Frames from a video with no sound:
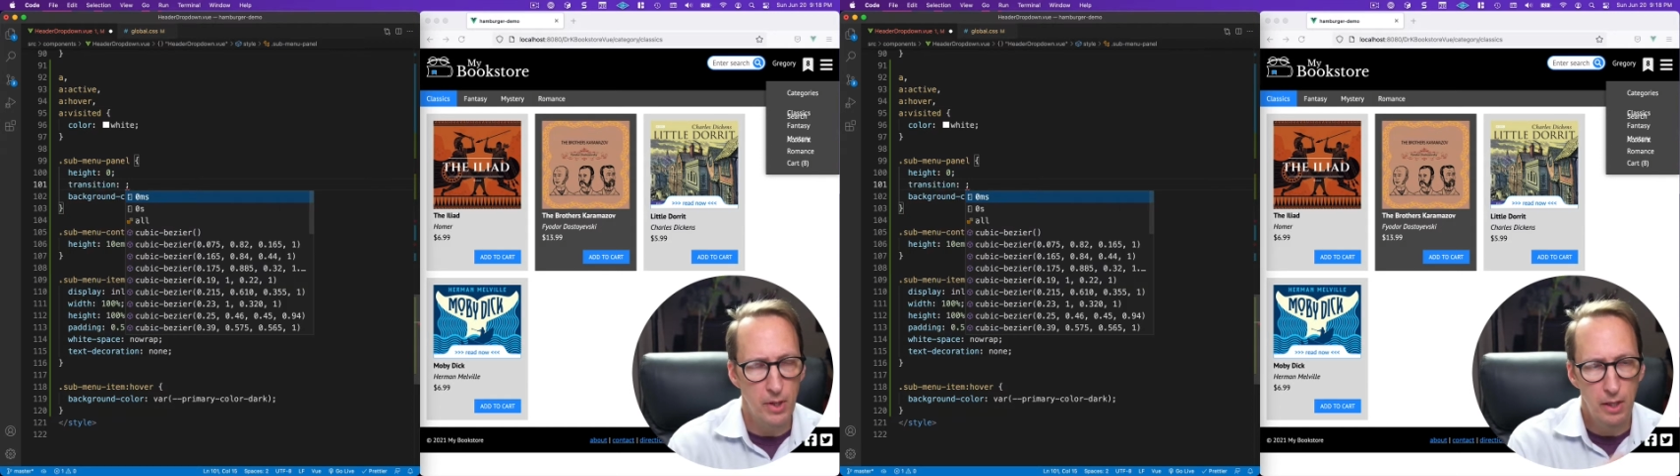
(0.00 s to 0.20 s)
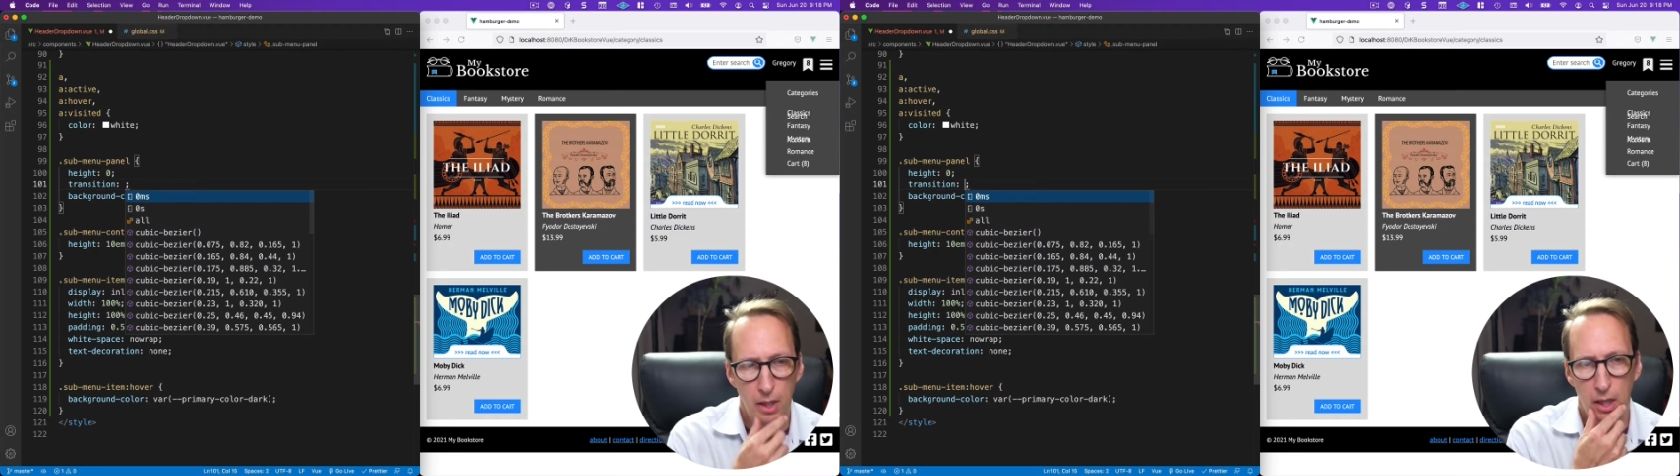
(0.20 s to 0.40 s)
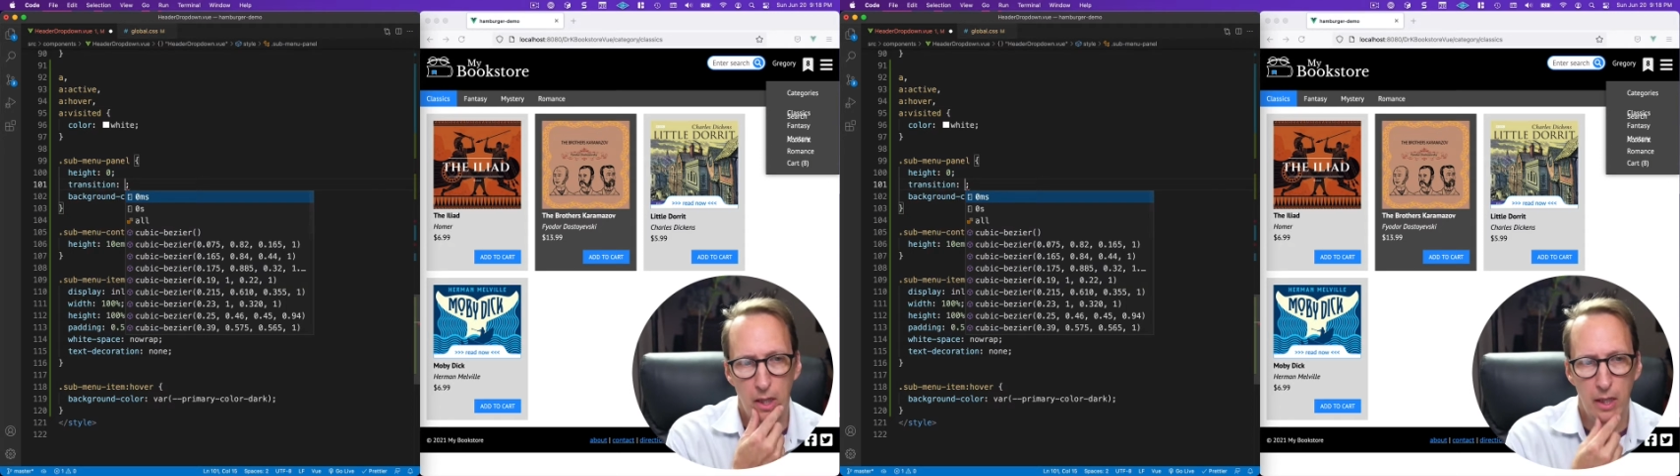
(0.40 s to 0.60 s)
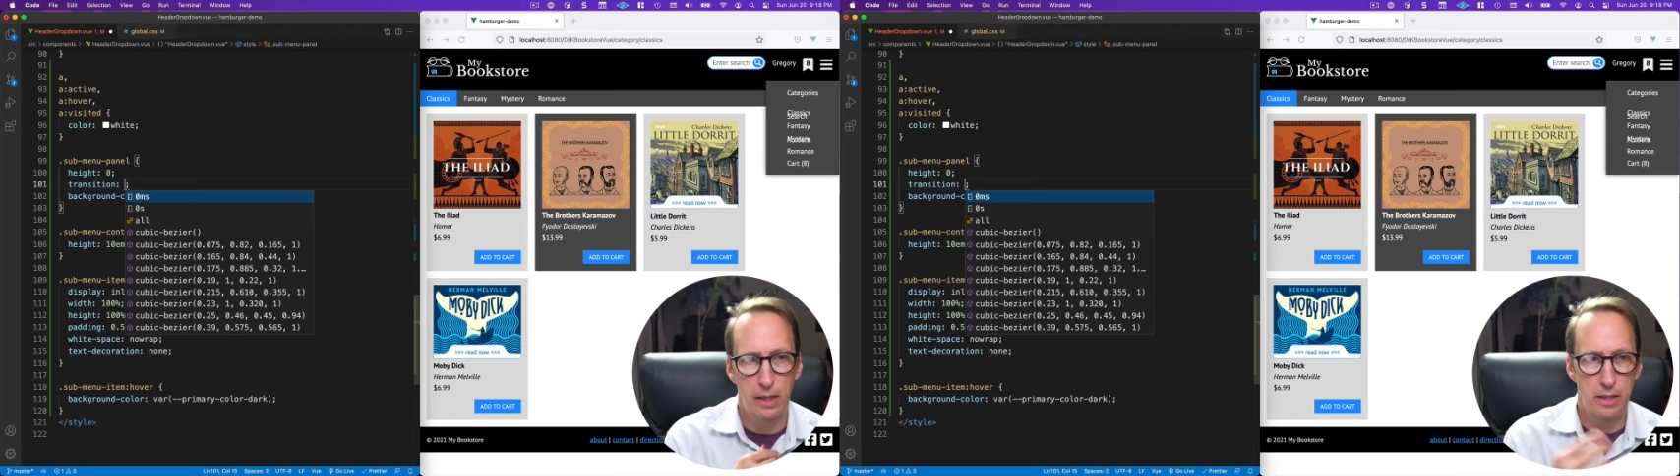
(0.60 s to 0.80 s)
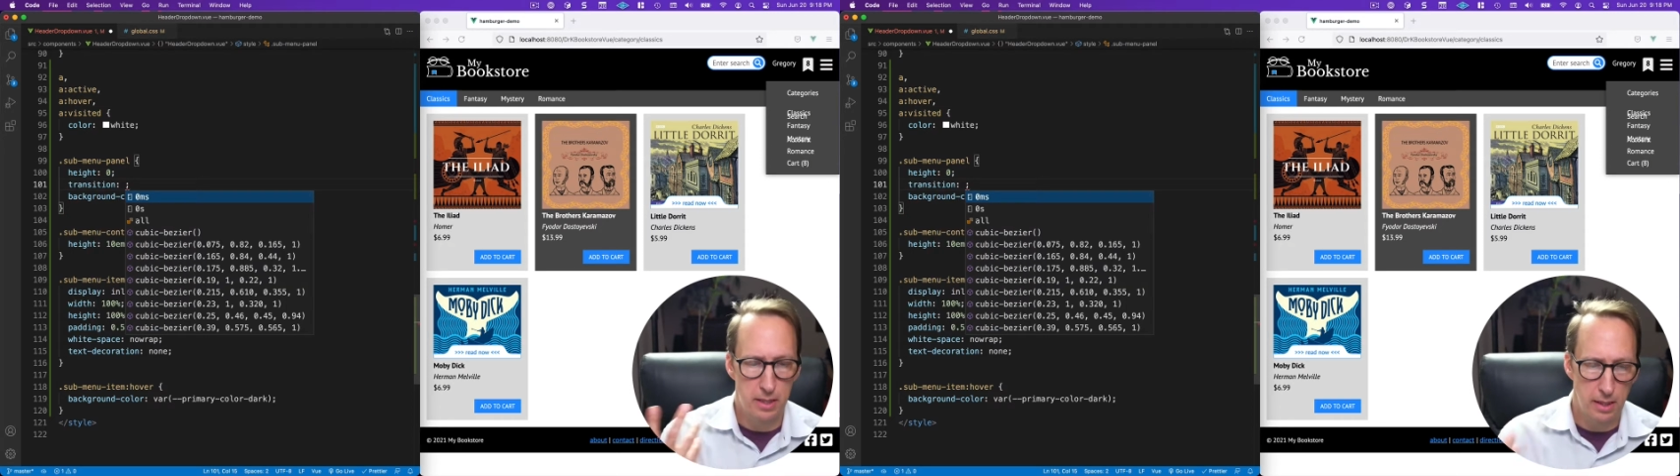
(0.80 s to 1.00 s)
And
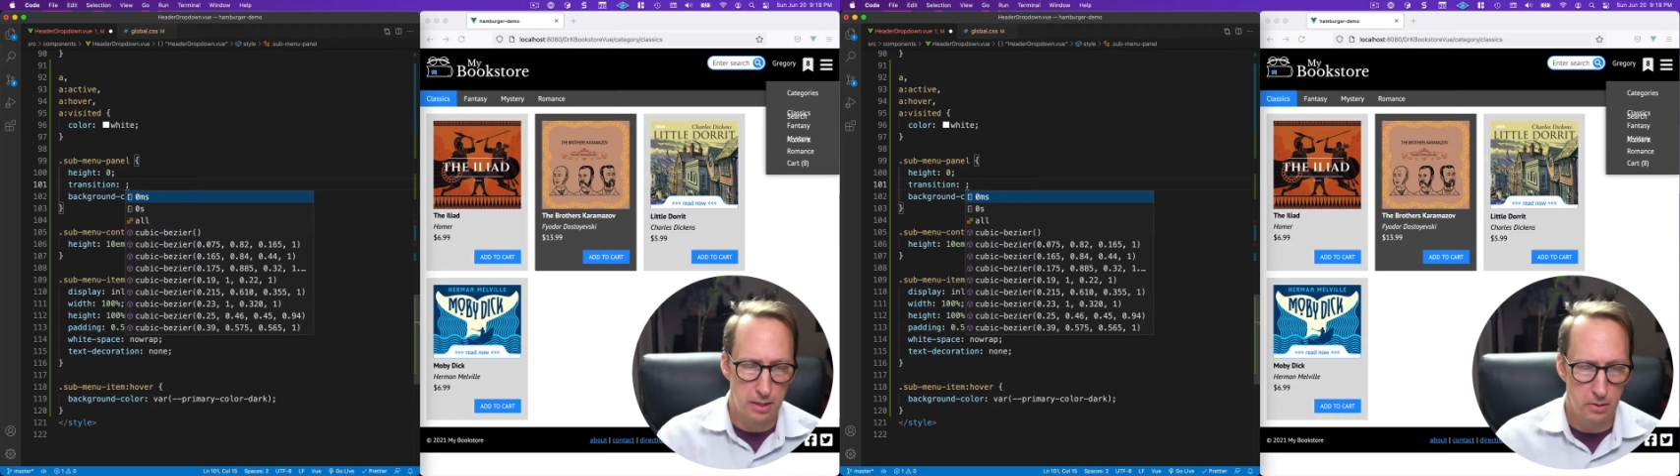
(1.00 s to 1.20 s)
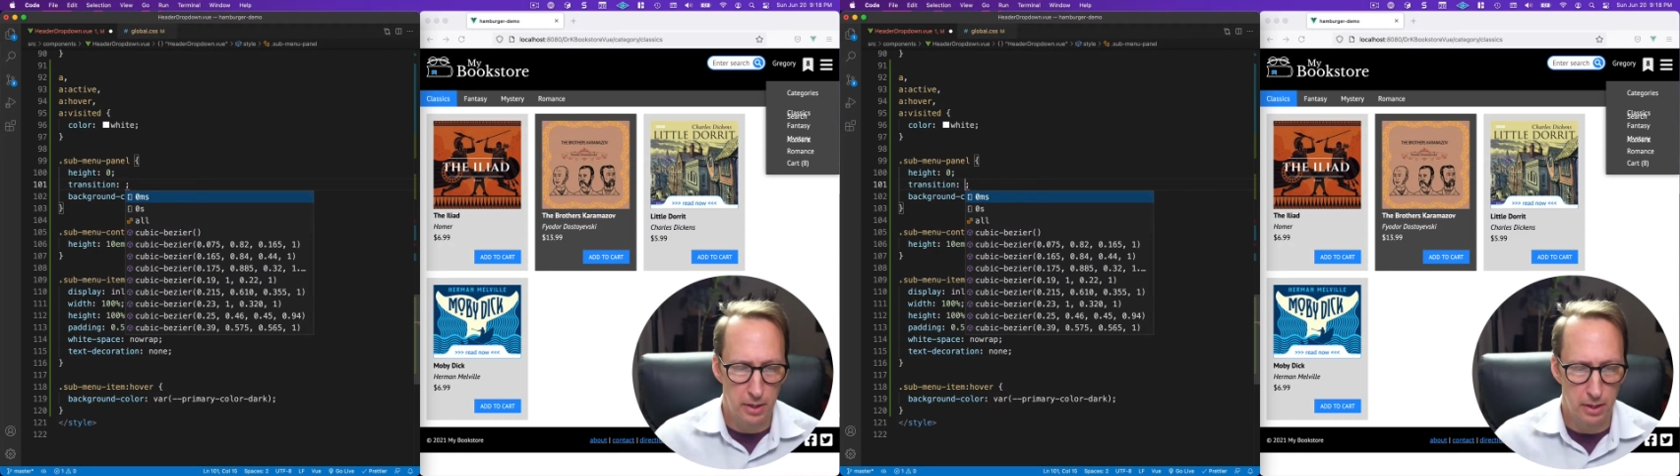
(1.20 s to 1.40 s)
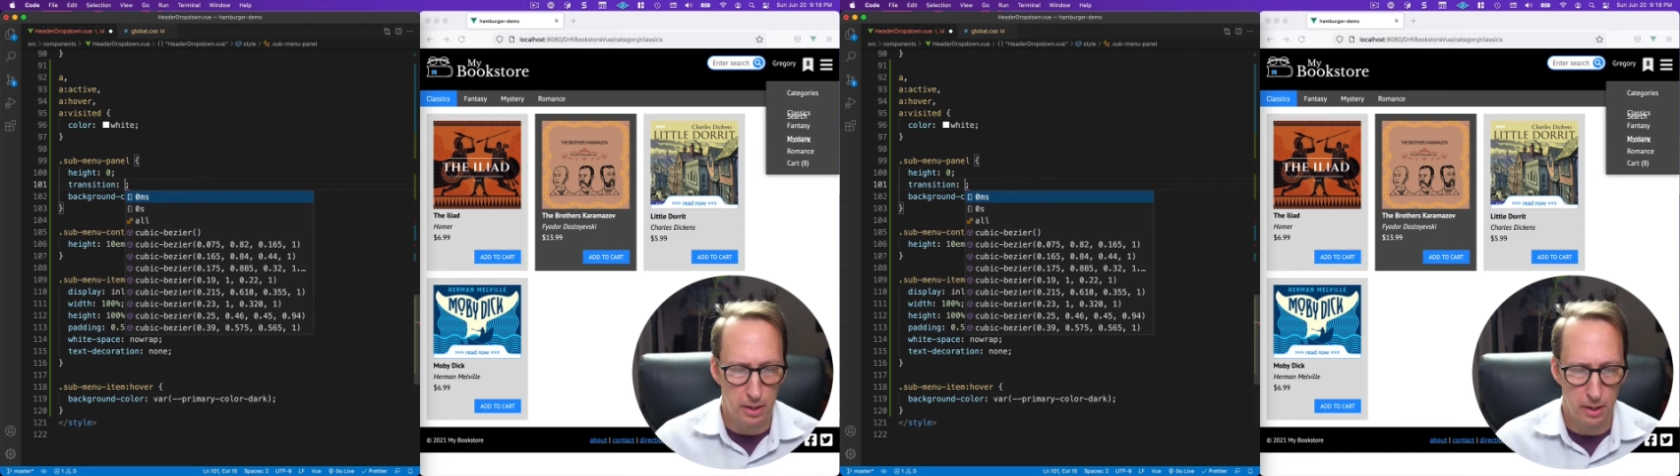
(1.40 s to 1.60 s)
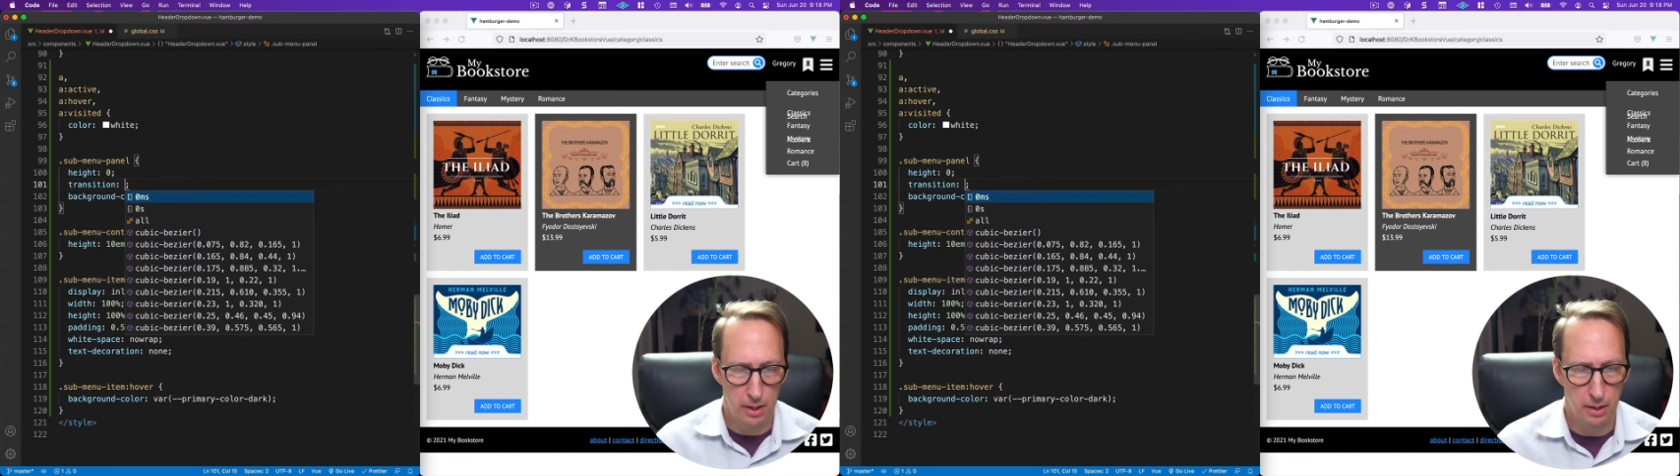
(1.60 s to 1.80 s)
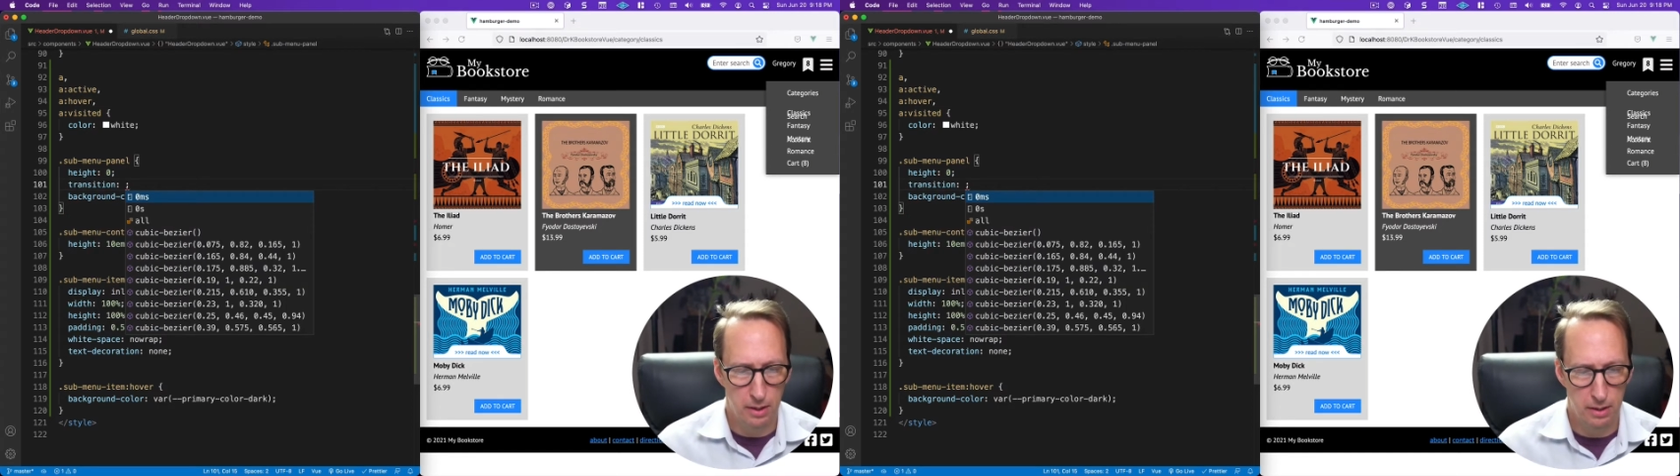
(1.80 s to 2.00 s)
instead of doing
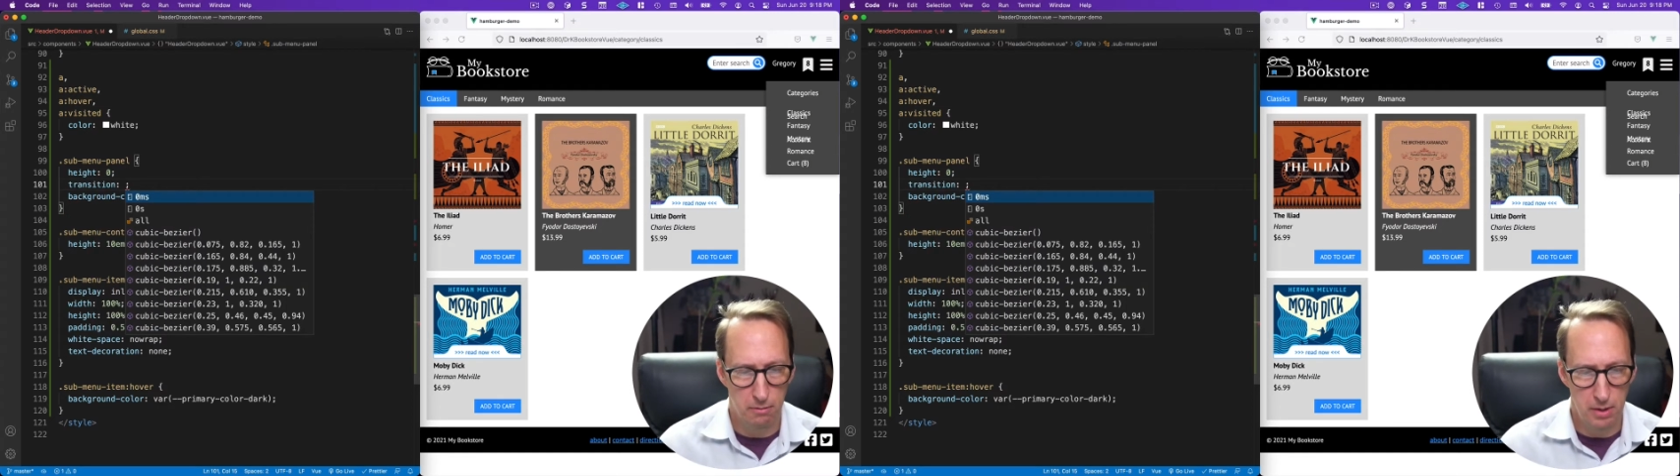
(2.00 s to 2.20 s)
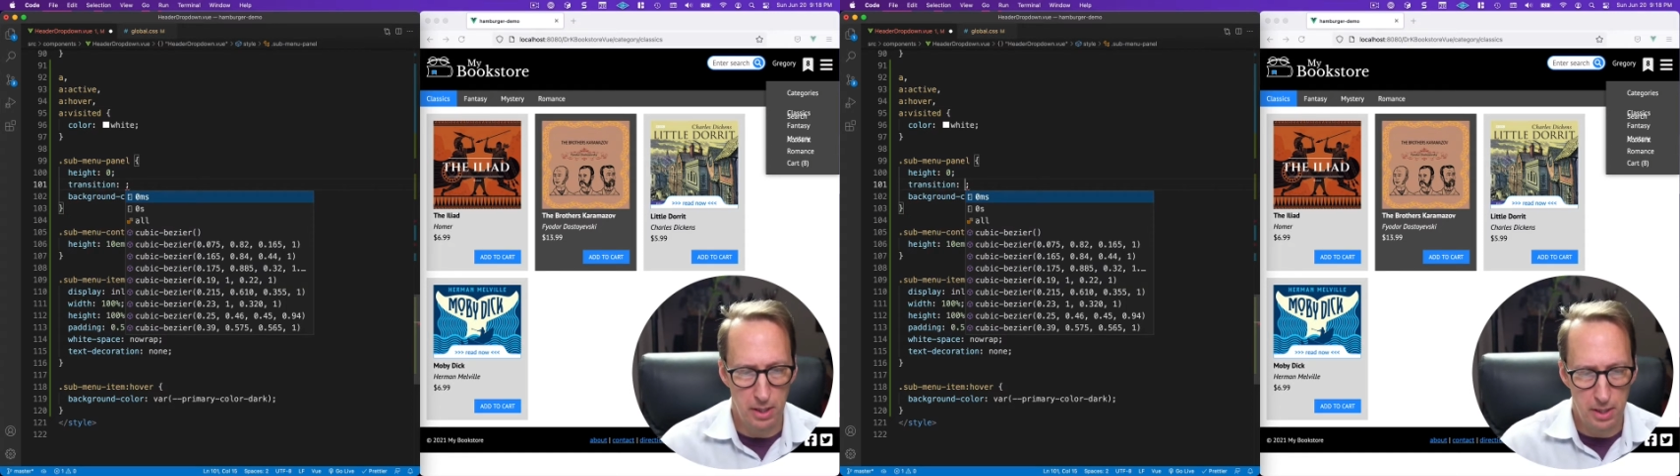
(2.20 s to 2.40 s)
3